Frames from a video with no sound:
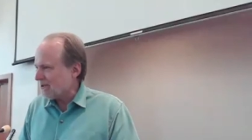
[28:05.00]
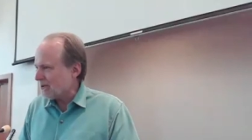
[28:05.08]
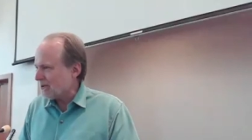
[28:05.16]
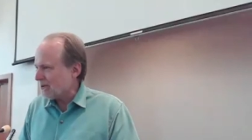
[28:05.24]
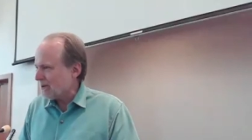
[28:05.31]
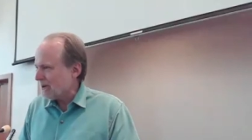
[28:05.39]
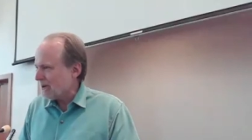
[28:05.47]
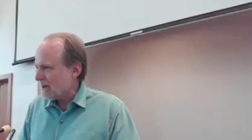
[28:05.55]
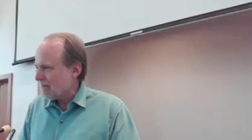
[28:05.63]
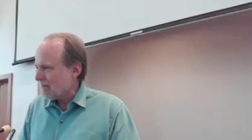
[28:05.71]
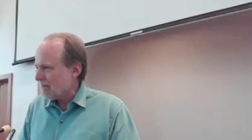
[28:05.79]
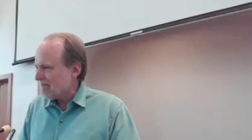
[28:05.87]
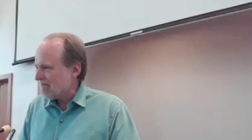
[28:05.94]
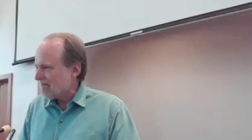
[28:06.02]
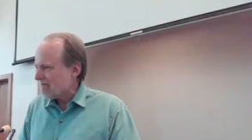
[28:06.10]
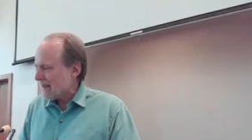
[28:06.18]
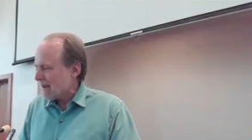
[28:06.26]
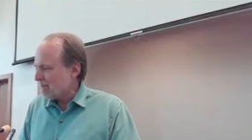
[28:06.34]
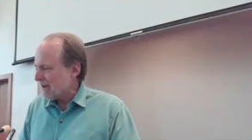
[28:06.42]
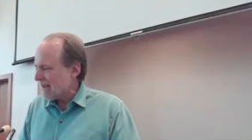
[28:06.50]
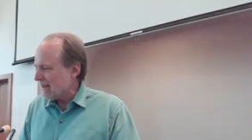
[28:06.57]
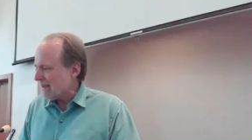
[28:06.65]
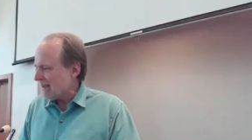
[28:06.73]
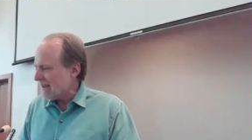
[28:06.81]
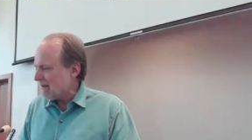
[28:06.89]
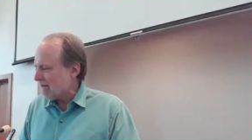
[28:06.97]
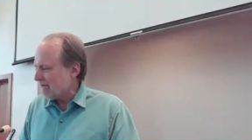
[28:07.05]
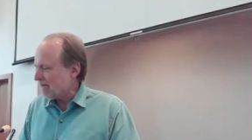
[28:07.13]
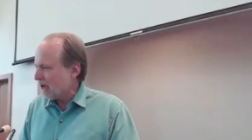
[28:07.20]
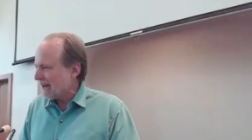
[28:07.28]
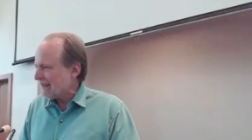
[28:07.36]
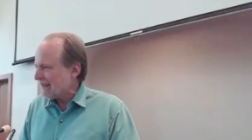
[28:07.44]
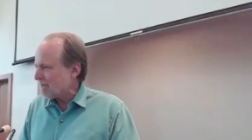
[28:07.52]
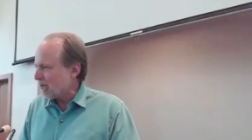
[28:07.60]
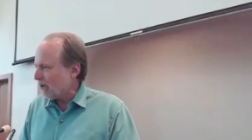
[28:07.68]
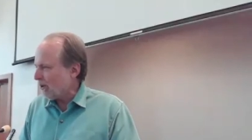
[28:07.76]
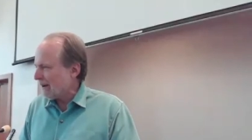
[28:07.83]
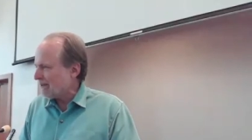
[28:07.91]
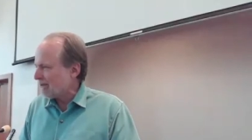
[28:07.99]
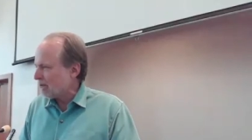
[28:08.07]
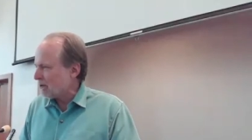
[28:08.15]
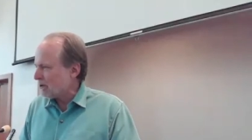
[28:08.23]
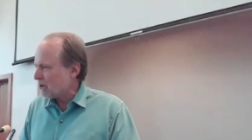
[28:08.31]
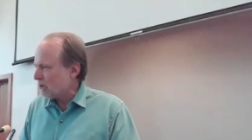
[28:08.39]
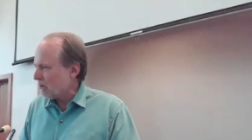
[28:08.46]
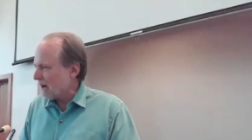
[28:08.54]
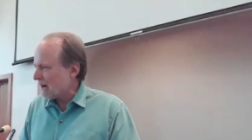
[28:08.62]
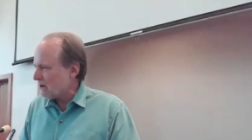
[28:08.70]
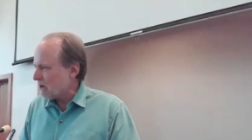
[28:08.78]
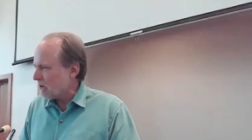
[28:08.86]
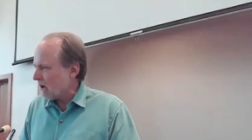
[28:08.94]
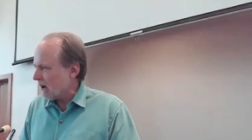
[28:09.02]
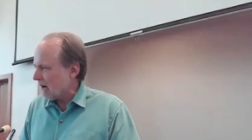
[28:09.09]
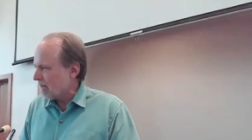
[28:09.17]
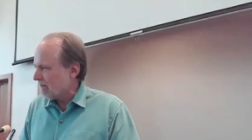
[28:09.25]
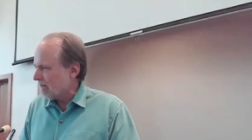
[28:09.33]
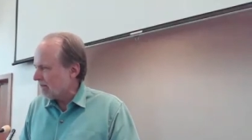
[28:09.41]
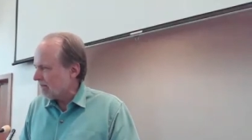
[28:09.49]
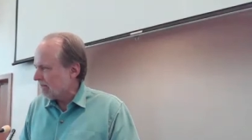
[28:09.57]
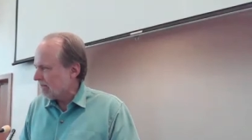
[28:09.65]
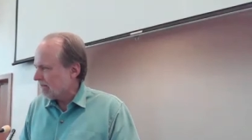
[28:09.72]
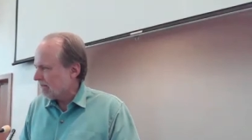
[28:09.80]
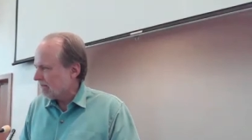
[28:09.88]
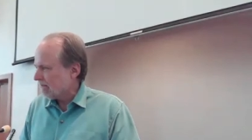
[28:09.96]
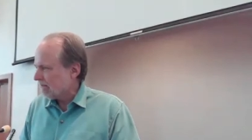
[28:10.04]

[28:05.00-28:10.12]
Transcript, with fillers: would like to be fully deployed through you where you are.